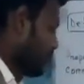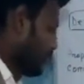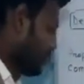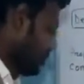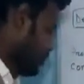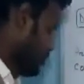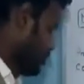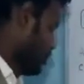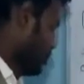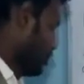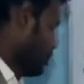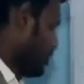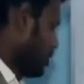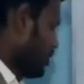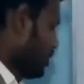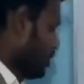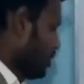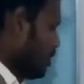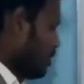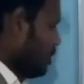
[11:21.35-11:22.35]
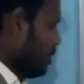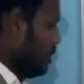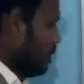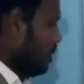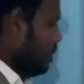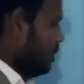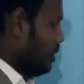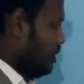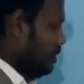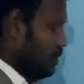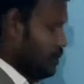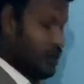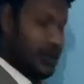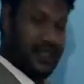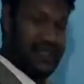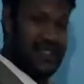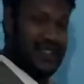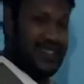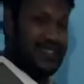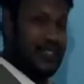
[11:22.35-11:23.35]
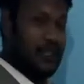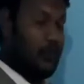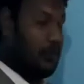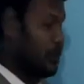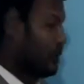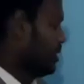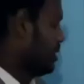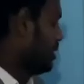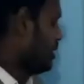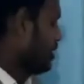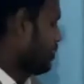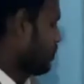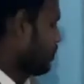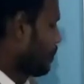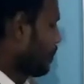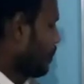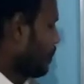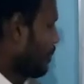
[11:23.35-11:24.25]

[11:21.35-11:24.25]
So look at the example here.